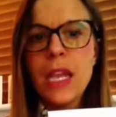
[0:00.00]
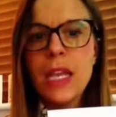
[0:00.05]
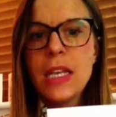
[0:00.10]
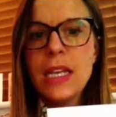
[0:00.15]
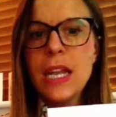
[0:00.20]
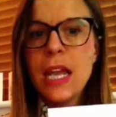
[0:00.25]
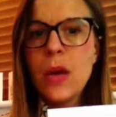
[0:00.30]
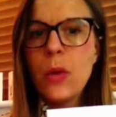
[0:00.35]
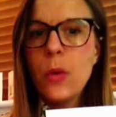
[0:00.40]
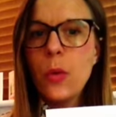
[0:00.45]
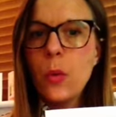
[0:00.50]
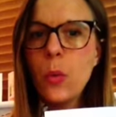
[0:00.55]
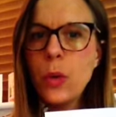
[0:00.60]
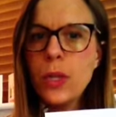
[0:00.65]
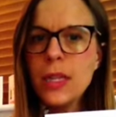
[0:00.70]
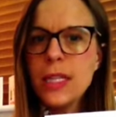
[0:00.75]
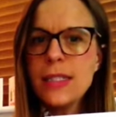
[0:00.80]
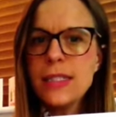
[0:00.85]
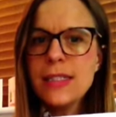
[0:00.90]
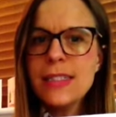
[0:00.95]
Now, when
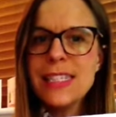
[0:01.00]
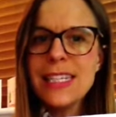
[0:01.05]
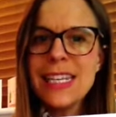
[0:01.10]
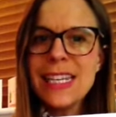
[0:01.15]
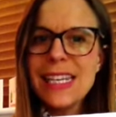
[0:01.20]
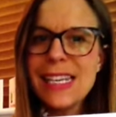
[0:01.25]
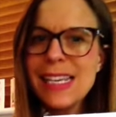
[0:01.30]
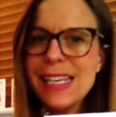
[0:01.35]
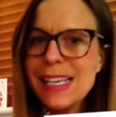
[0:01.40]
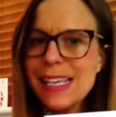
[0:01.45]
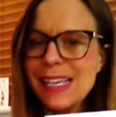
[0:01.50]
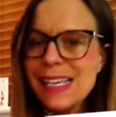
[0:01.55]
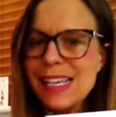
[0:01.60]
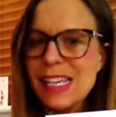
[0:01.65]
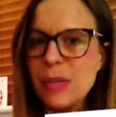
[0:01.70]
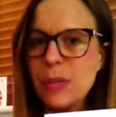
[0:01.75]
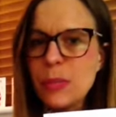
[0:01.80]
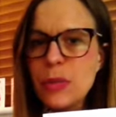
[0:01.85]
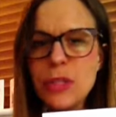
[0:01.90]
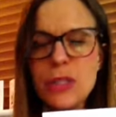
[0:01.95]
this is an E
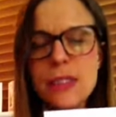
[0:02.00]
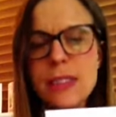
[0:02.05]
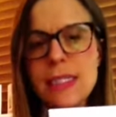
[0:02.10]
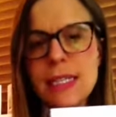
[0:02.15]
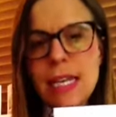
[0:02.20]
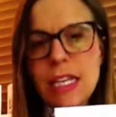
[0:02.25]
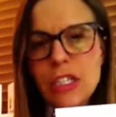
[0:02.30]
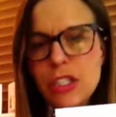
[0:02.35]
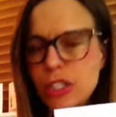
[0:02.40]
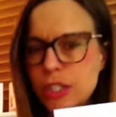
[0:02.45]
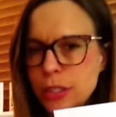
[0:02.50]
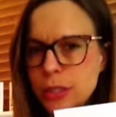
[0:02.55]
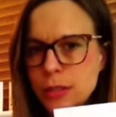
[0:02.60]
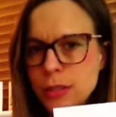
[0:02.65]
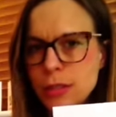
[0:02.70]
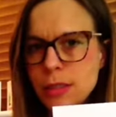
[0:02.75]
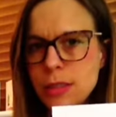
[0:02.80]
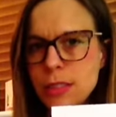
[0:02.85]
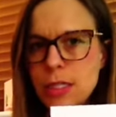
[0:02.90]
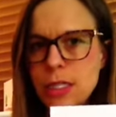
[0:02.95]
pronunciation,
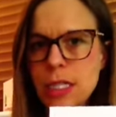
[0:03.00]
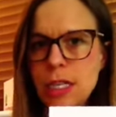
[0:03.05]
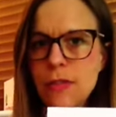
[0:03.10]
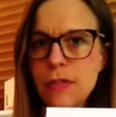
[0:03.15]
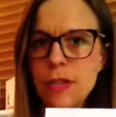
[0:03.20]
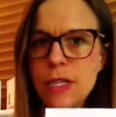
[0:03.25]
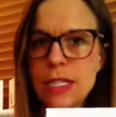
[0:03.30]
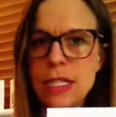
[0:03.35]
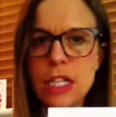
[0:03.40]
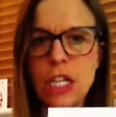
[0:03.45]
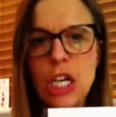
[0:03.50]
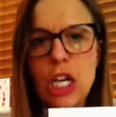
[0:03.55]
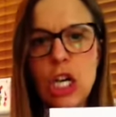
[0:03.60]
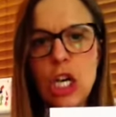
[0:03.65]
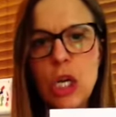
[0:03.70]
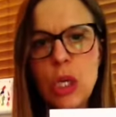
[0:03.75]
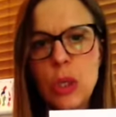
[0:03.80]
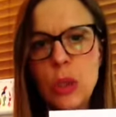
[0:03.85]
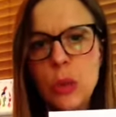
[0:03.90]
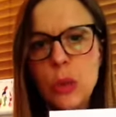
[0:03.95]
I'll give you a little
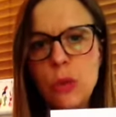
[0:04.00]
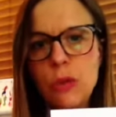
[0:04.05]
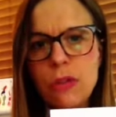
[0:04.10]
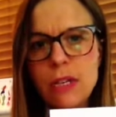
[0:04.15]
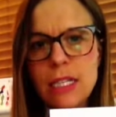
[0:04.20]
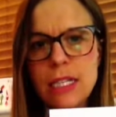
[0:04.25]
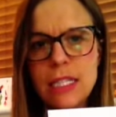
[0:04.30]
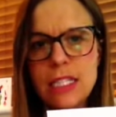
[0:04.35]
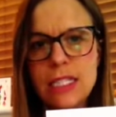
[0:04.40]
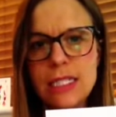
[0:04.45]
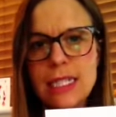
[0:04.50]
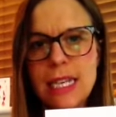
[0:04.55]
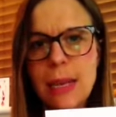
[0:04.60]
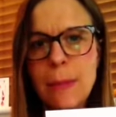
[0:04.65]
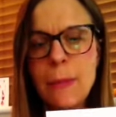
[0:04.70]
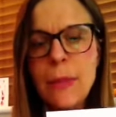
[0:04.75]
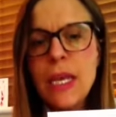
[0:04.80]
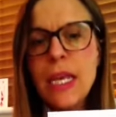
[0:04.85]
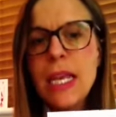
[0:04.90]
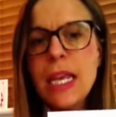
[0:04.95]
clue or a little tip.
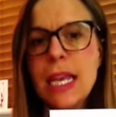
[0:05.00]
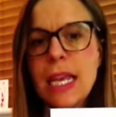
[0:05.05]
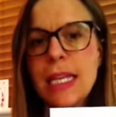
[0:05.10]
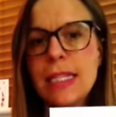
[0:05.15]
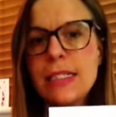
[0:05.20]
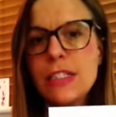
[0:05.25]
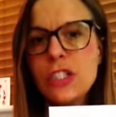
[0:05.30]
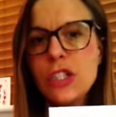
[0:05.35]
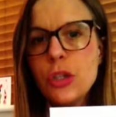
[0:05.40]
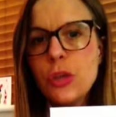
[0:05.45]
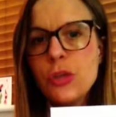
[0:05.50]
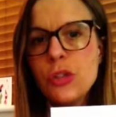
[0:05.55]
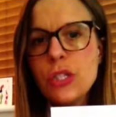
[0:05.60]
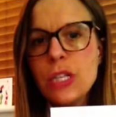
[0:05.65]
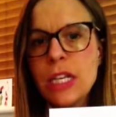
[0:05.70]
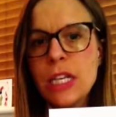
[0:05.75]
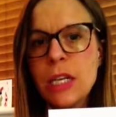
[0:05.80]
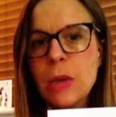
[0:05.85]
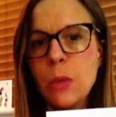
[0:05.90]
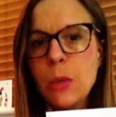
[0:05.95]
It's
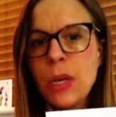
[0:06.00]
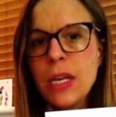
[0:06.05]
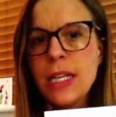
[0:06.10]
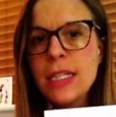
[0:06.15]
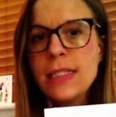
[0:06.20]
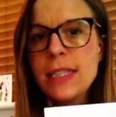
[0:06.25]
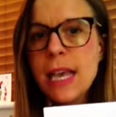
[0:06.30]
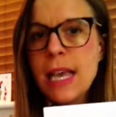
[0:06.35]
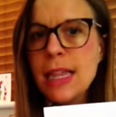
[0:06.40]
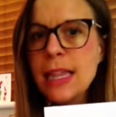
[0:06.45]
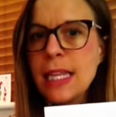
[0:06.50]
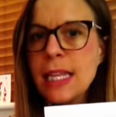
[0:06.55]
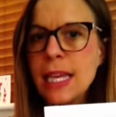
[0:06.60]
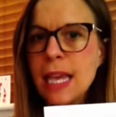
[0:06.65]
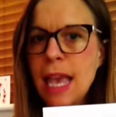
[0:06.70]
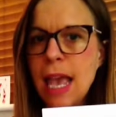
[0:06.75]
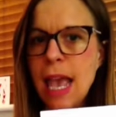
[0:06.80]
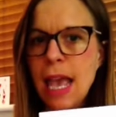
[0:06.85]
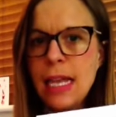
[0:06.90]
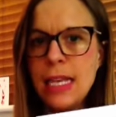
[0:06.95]
usually when it's at the
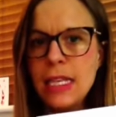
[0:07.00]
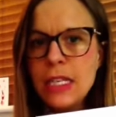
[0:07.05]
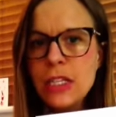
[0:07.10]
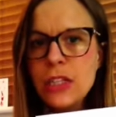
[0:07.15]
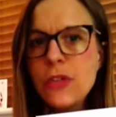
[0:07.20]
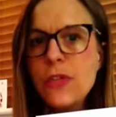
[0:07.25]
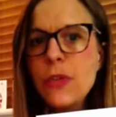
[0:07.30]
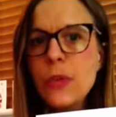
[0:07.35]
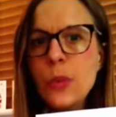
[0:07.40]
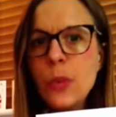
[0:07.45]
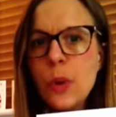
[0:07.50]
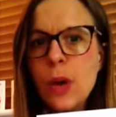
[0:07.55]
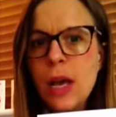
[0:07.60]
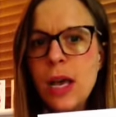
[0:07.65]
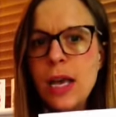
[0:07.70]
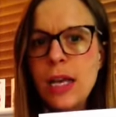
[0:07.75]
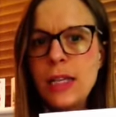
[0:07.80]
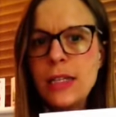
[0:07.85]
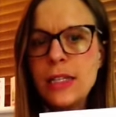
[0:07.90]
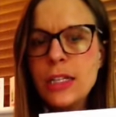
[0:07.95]
end of the
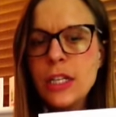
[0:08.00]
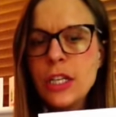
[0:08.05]
word.